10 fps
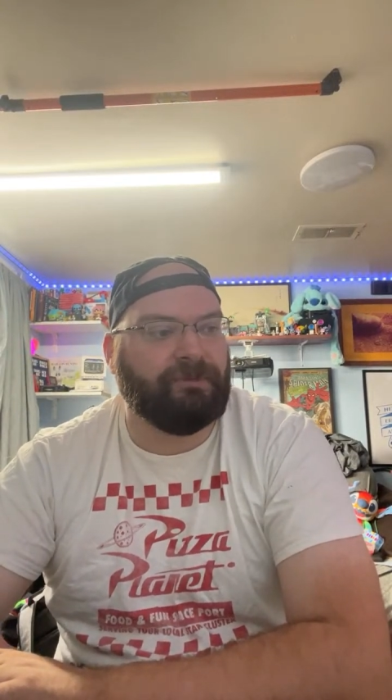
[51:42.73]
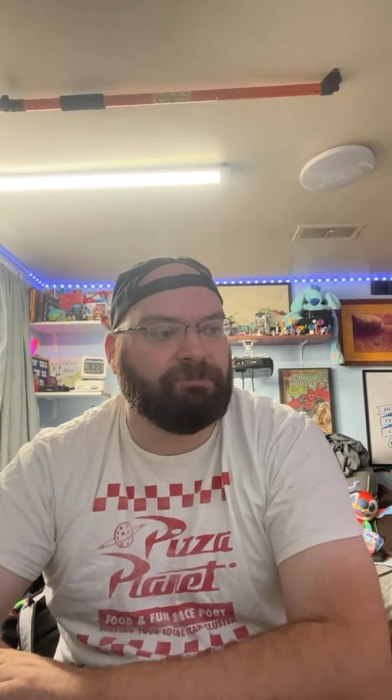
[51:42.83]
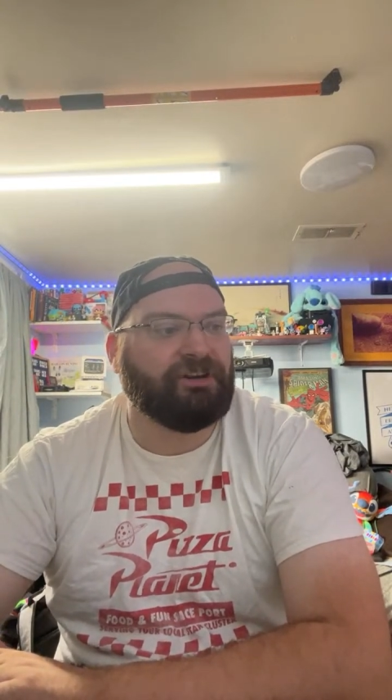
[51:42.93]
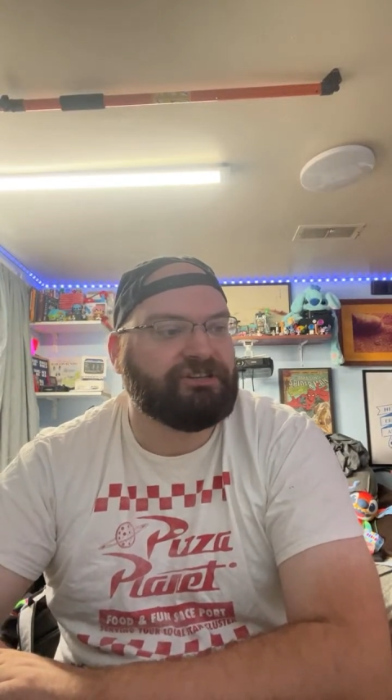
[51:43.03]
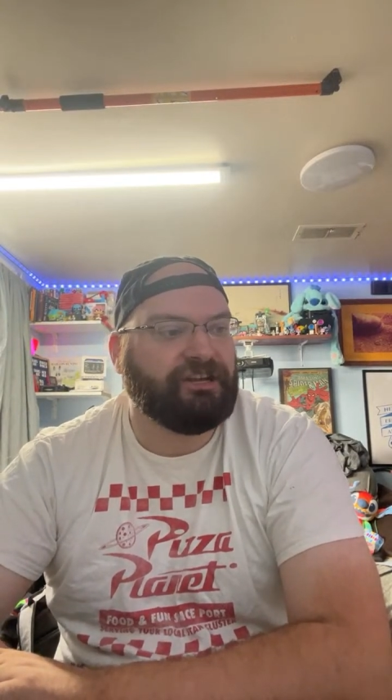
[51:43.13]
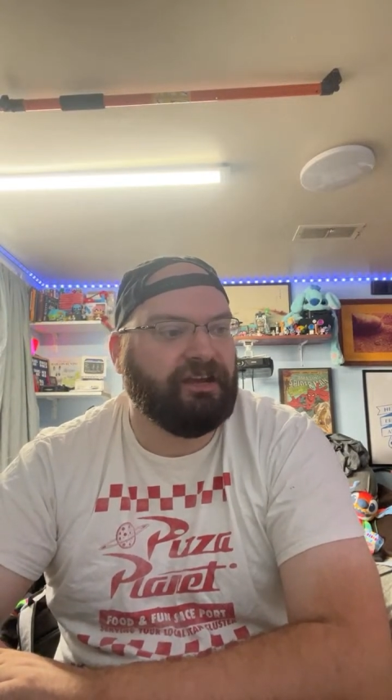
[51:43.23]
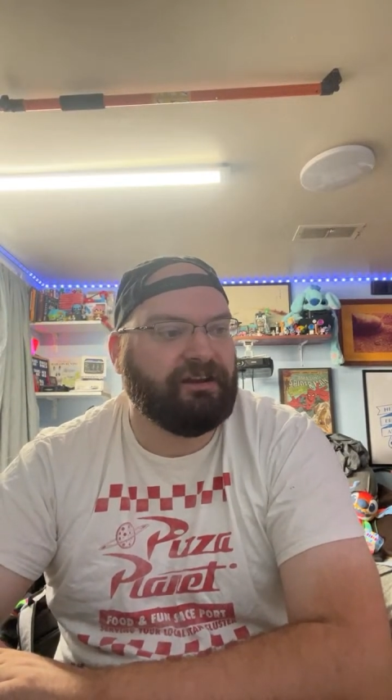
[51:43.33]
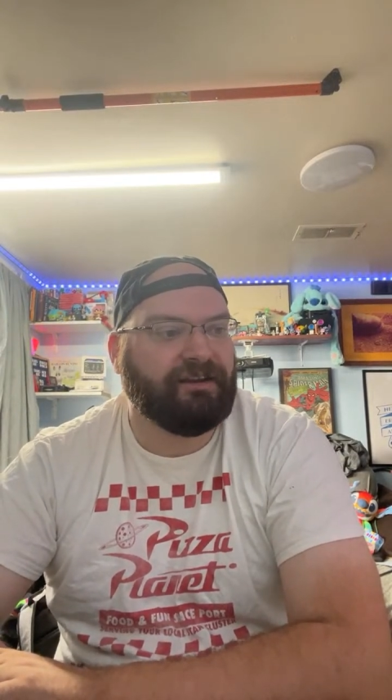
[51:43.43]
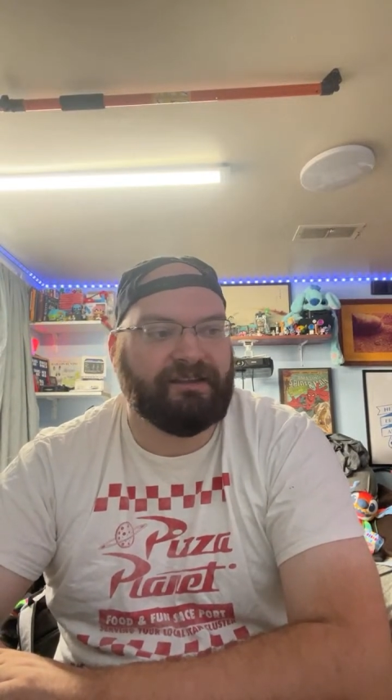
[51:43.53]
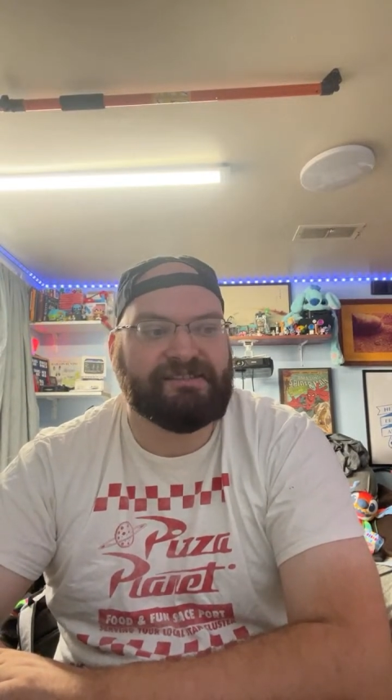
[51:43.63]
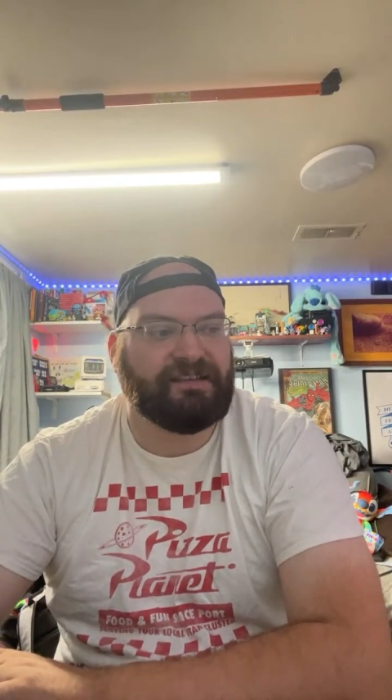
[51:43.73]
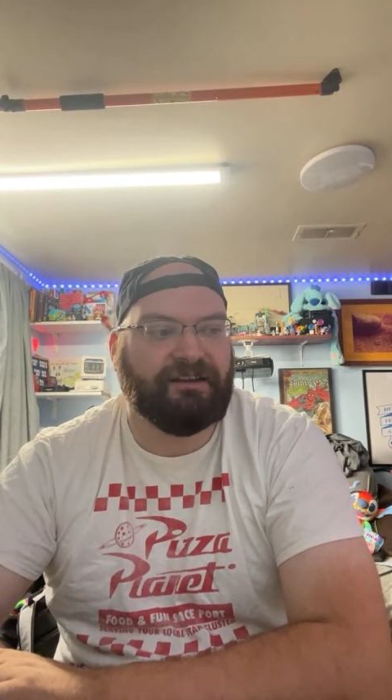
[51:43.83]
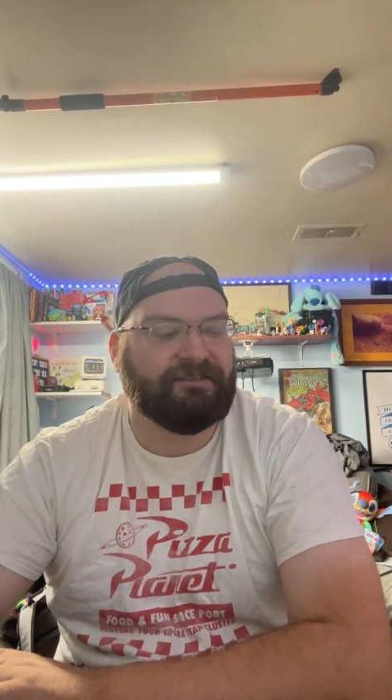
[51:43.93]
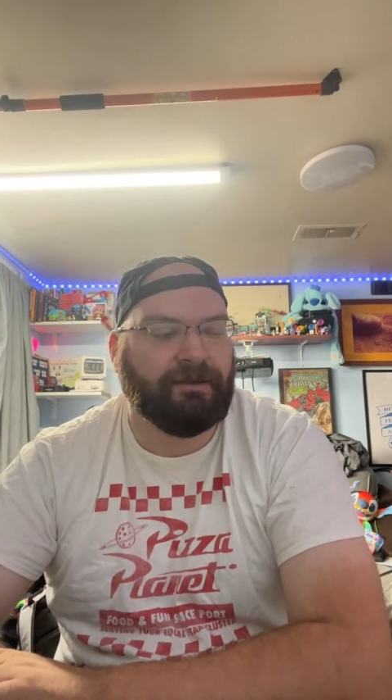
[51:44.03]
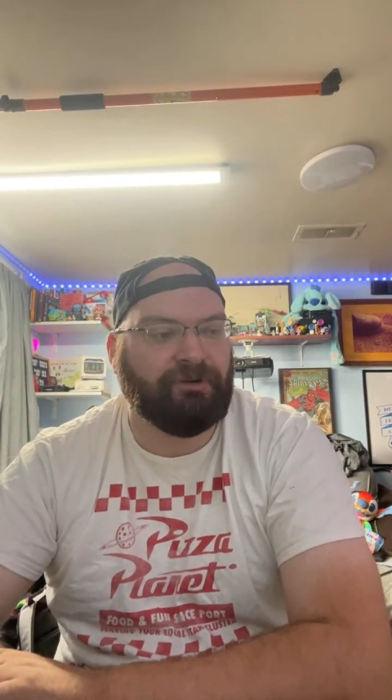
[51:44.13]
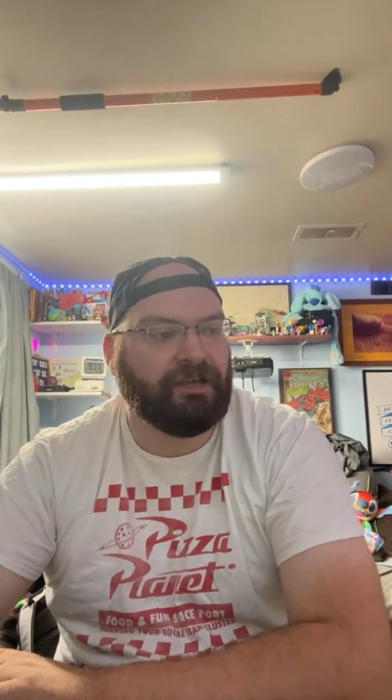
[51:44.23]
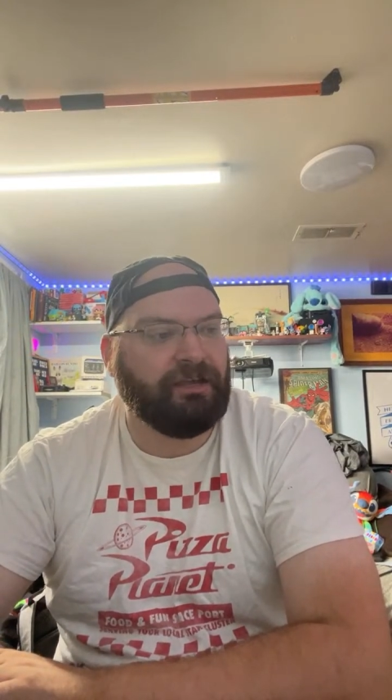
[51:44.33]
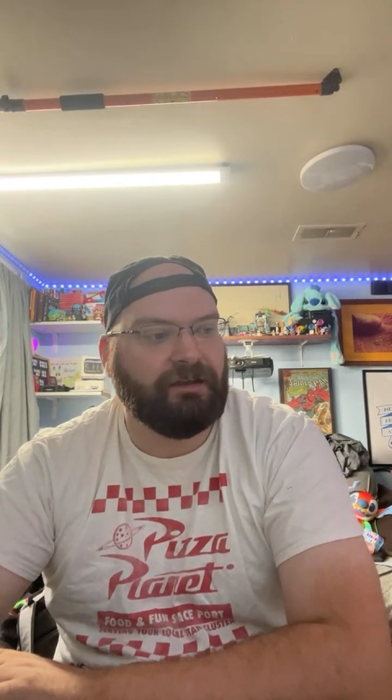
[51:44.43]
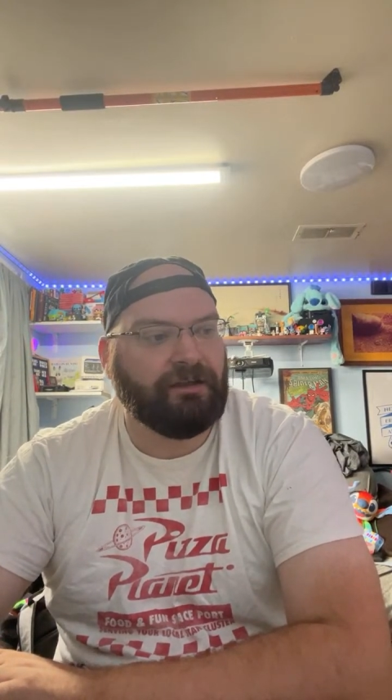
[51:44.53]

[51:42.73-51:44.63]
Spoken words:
depreciated instead of deprecate.